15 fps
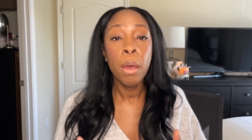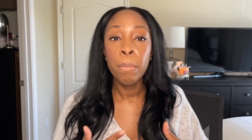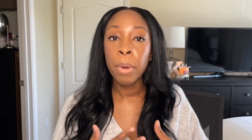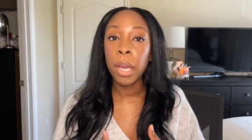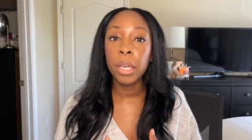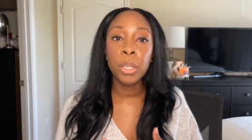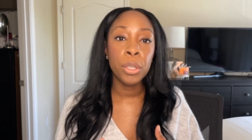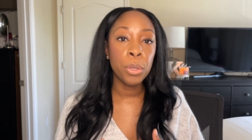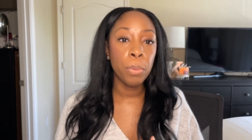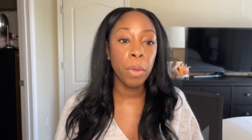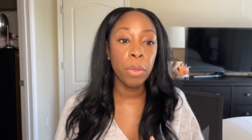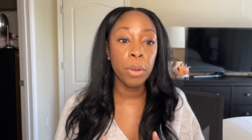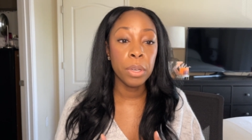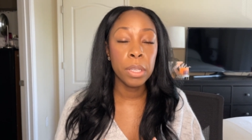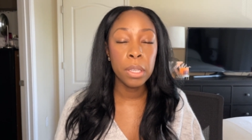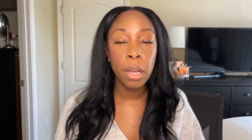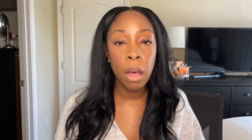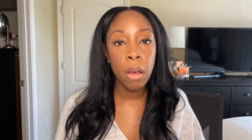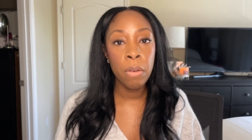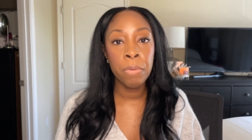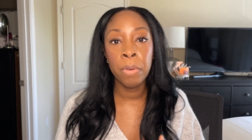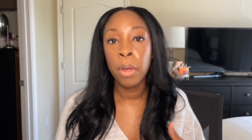Patience with
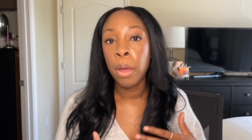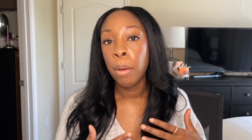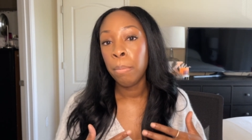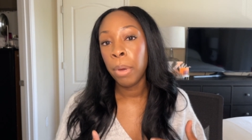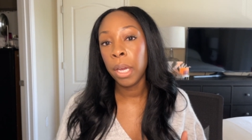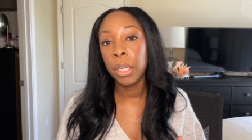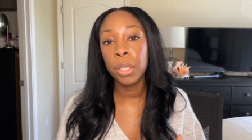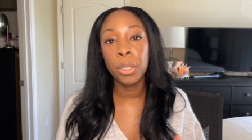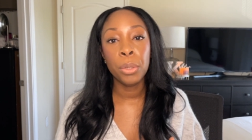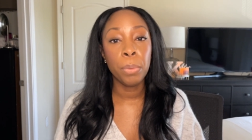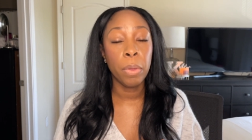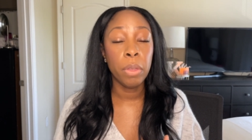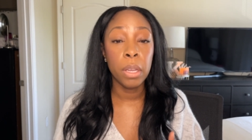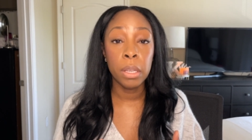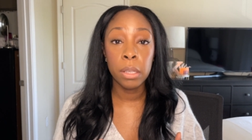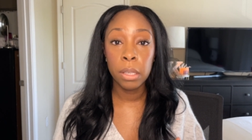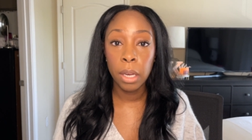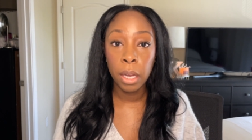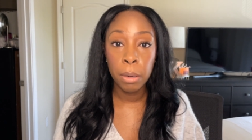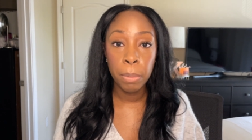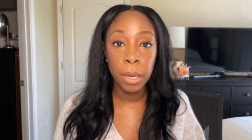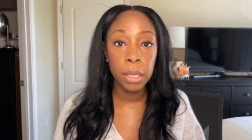yourself, patience with these
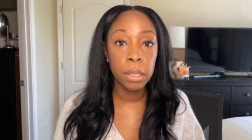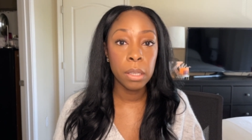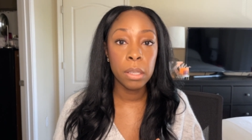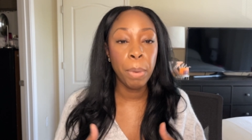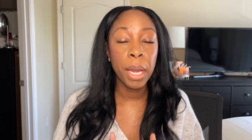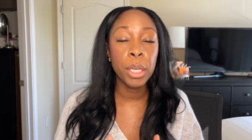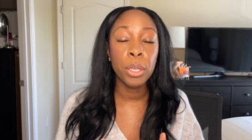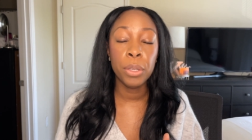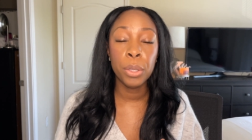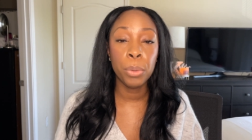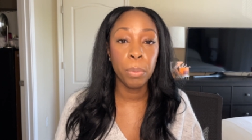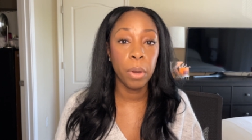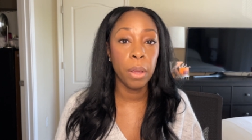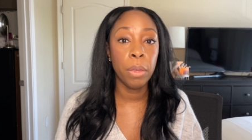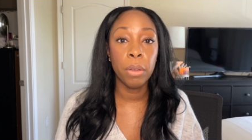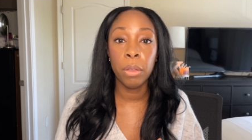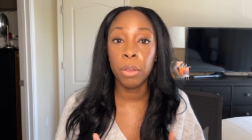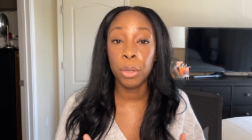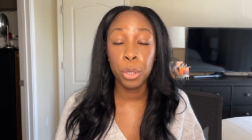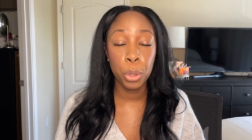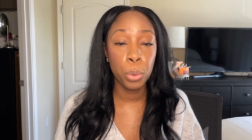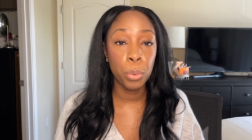databases, patience with
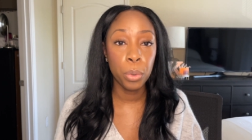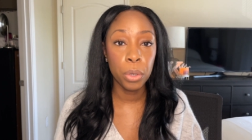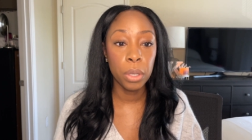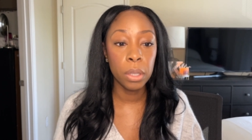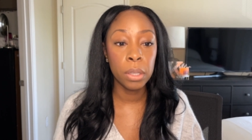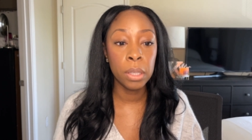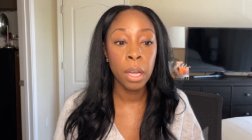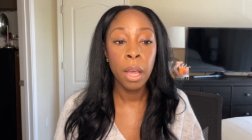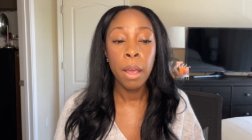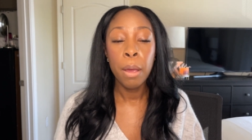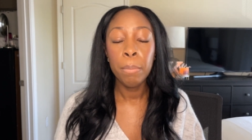the tools,